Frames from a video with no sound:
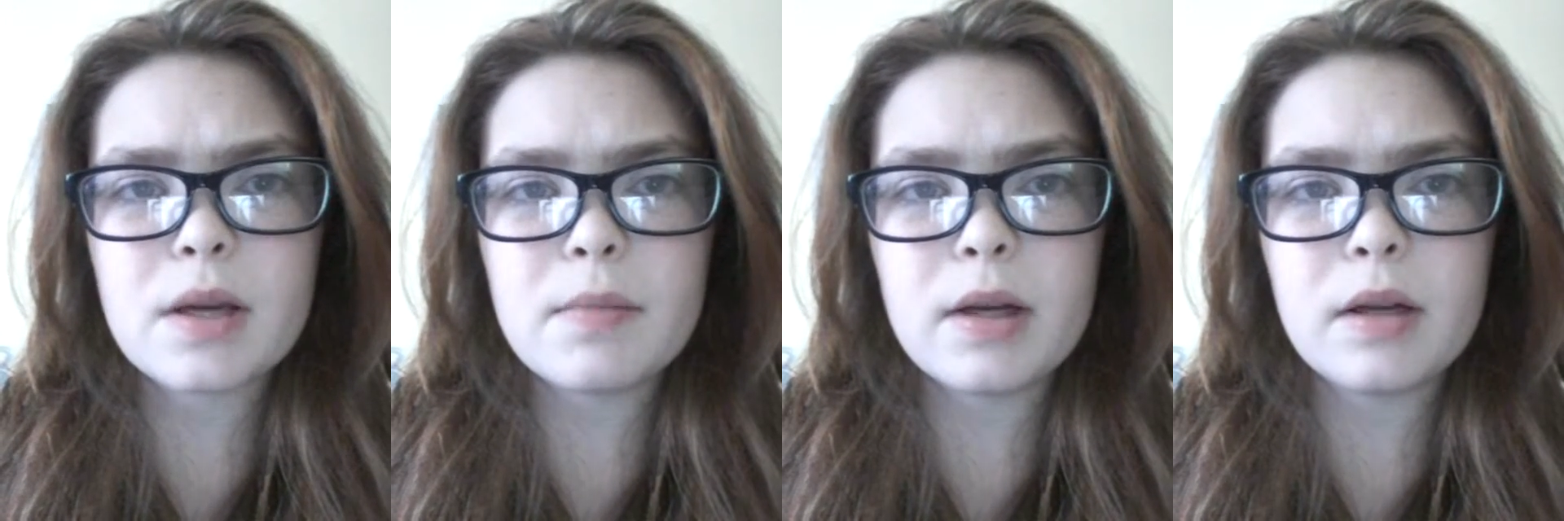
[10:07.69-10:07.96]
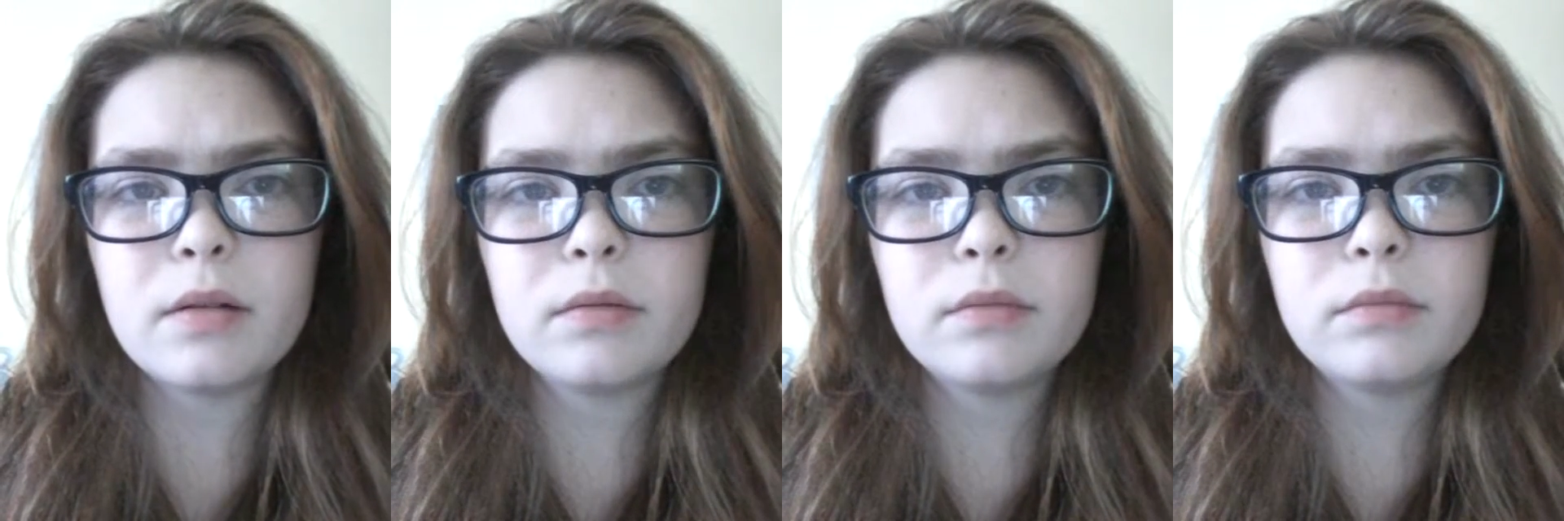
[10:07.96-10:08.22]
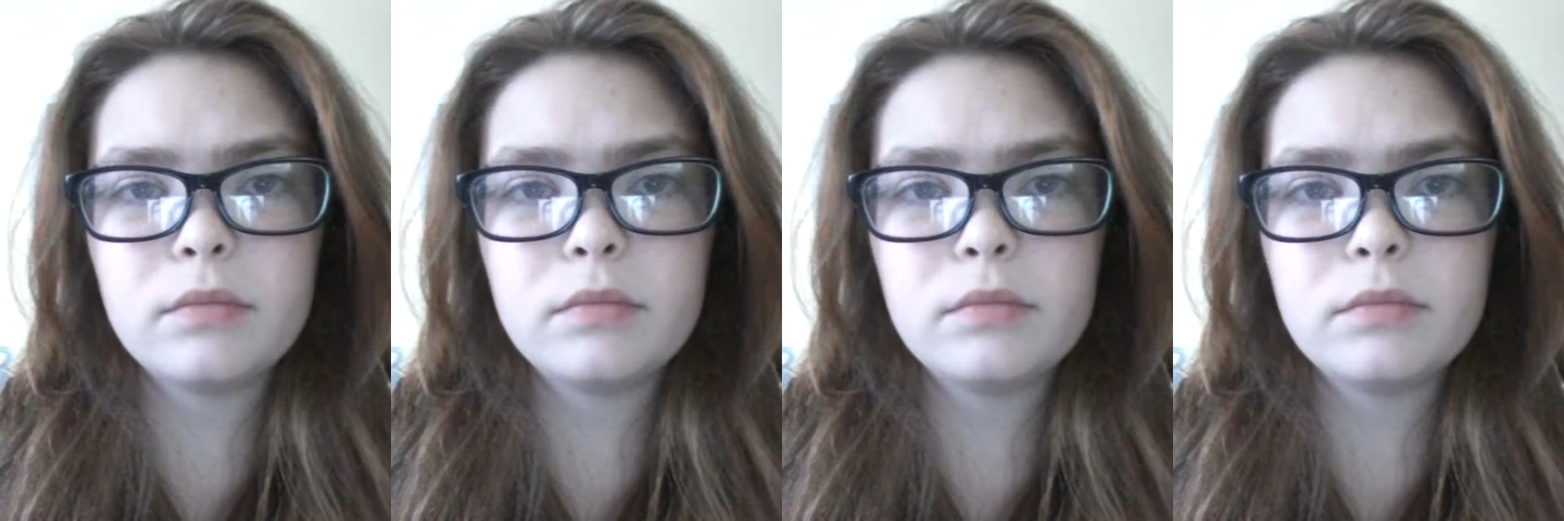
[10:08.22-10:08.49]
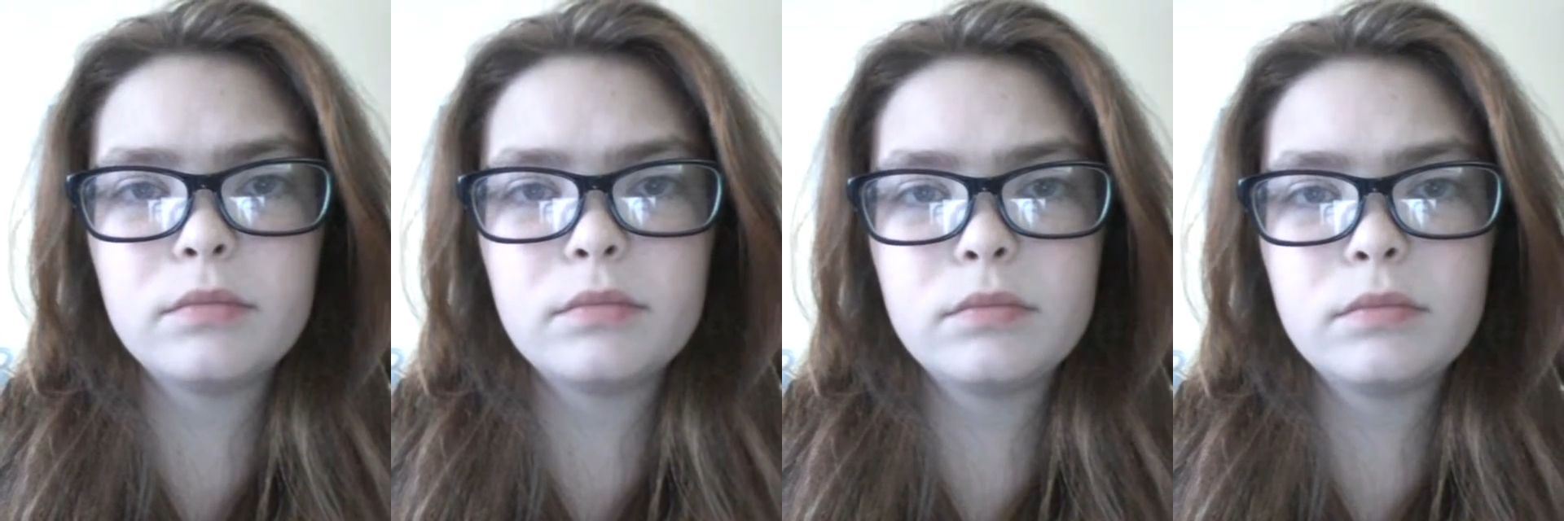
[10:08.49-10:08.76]
I mean,
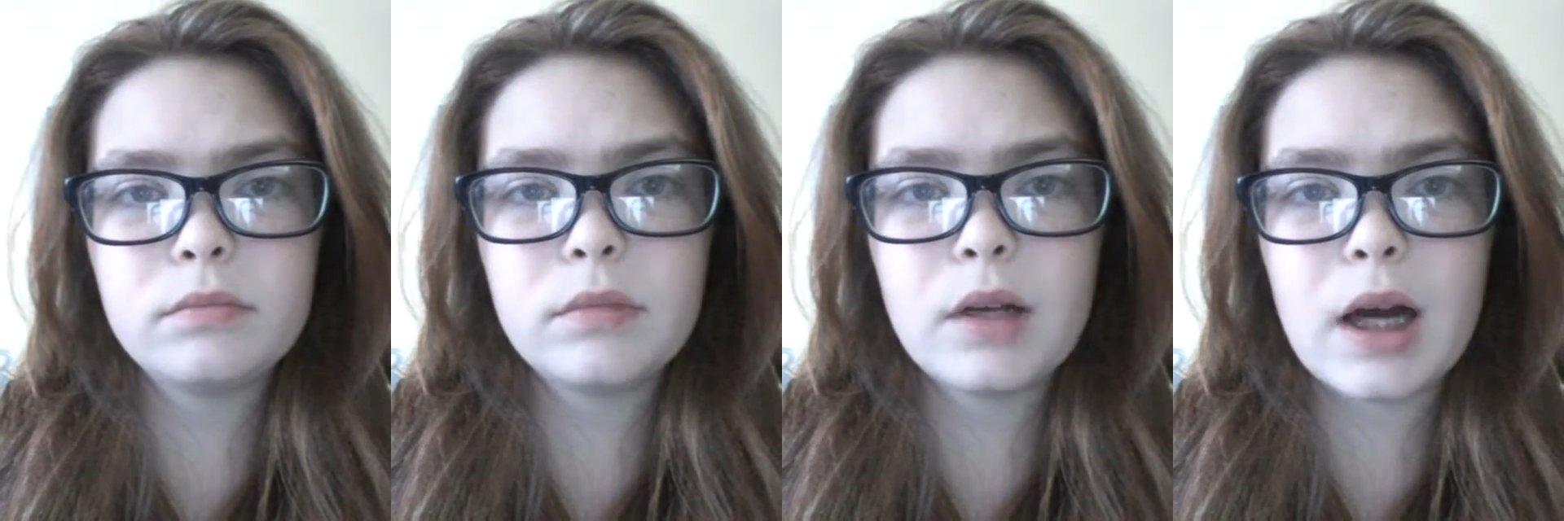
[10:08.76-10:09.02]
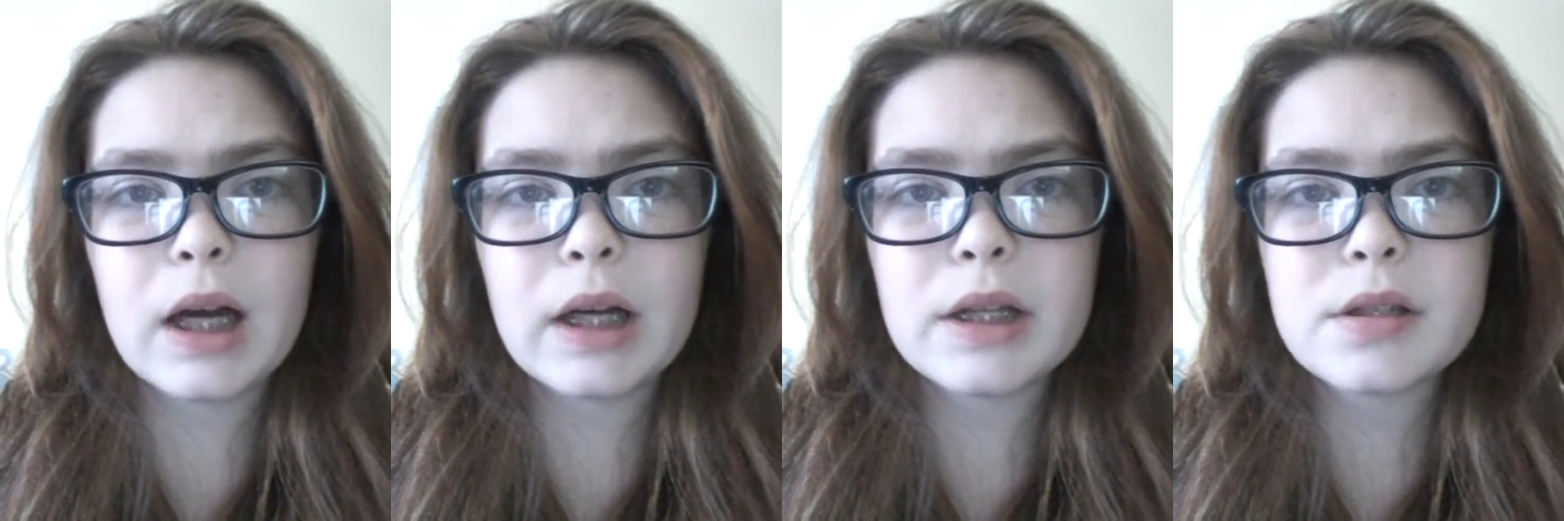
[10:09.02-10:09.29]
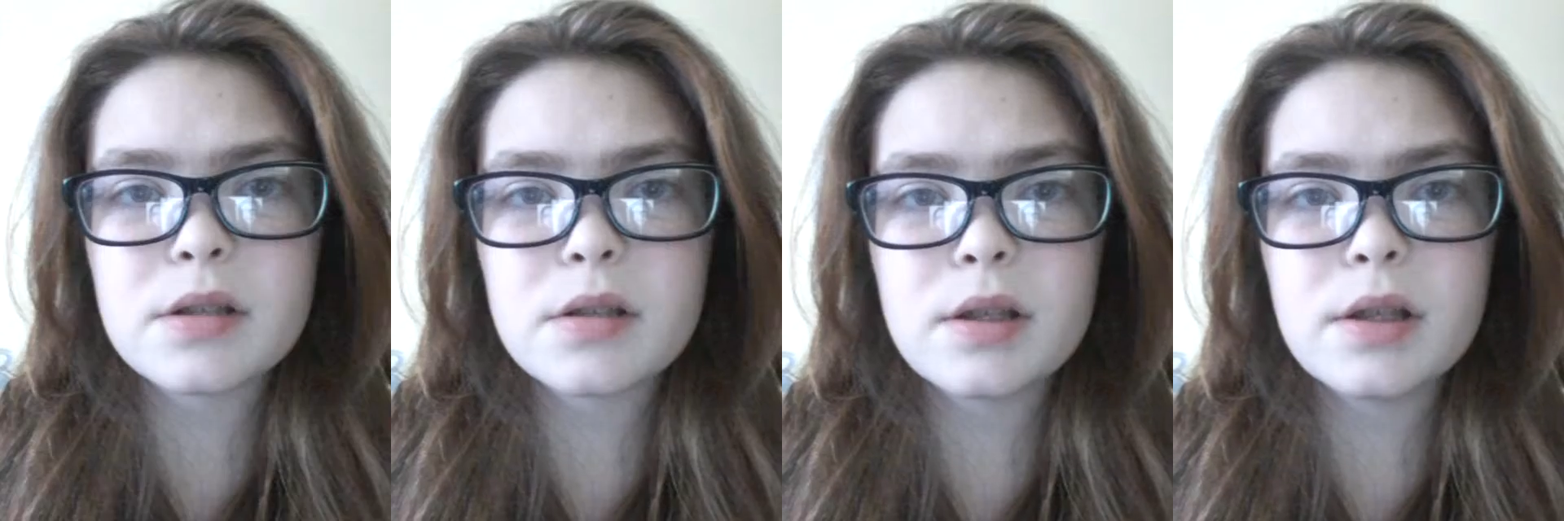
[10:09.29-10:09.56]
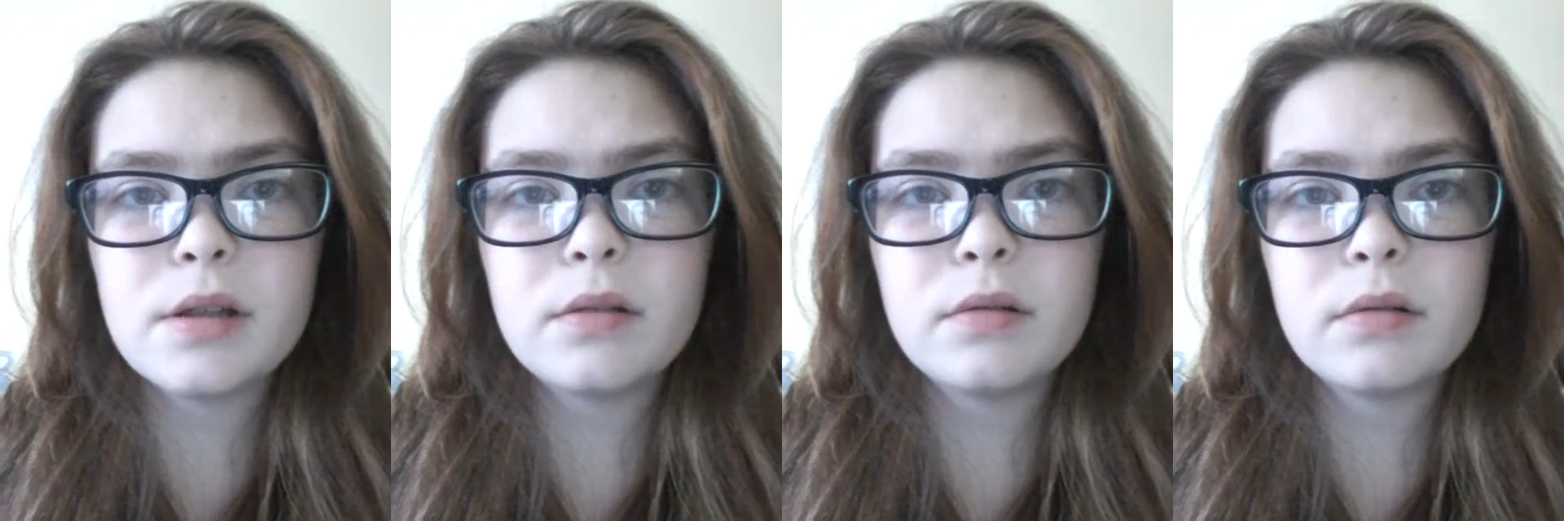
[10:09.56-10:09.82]

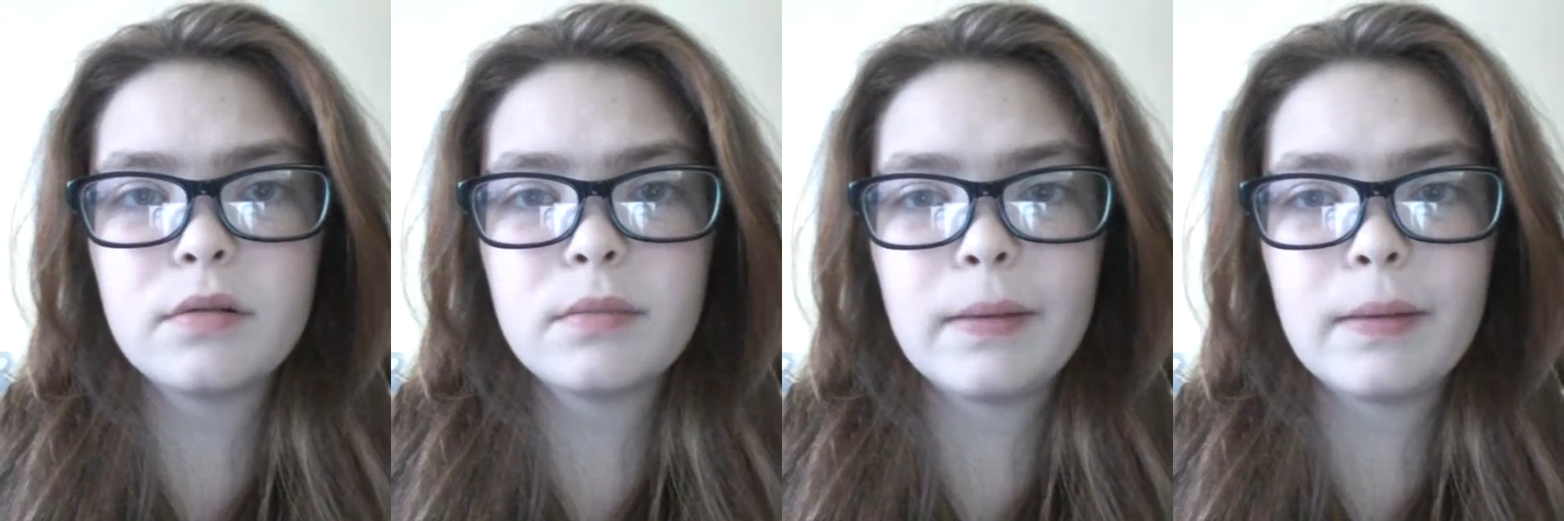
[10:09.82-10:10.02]
honestly,